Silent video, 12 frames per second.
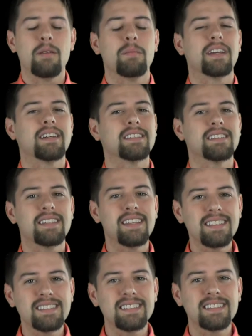because
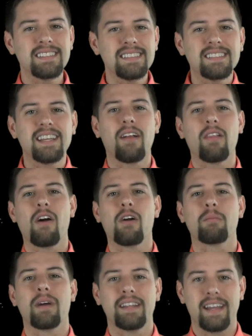this is how
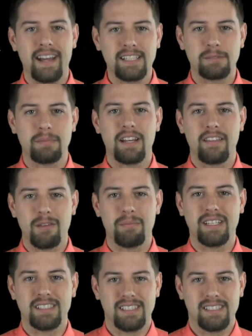long my dad's been in the
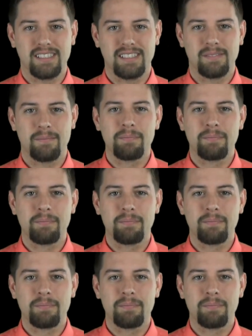business.